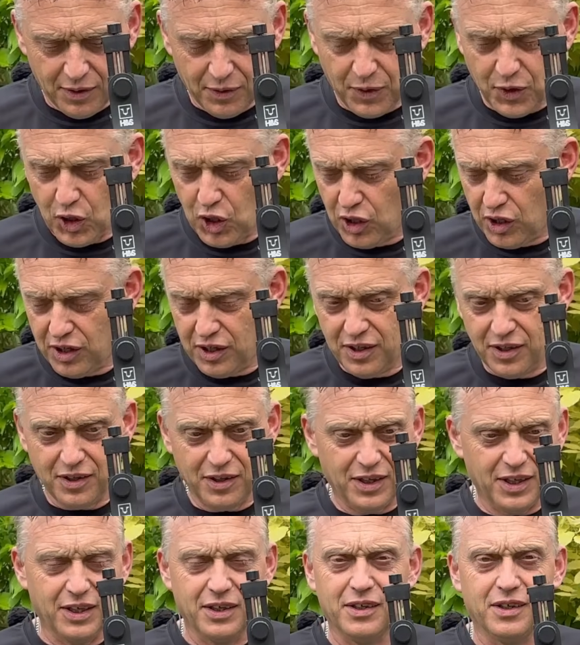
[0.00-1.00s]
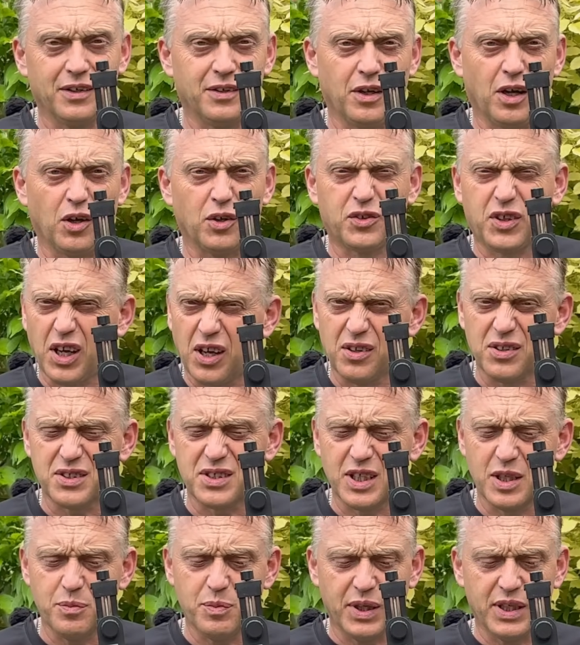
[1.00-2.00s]
that I can't
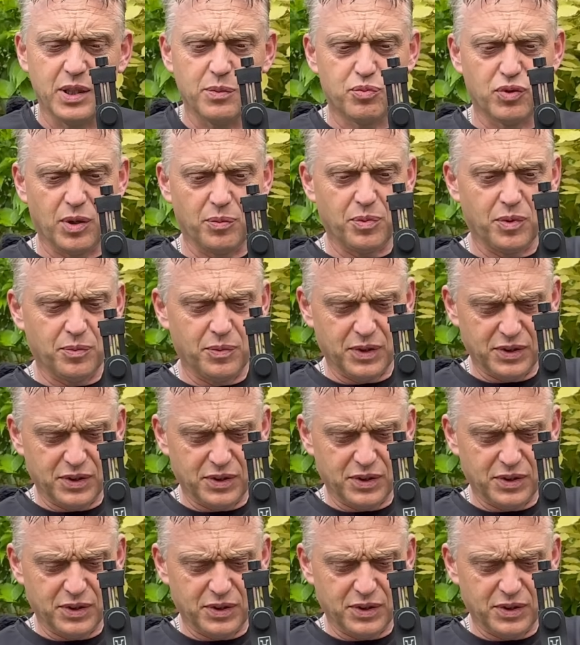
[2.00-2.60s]
see it being a problem.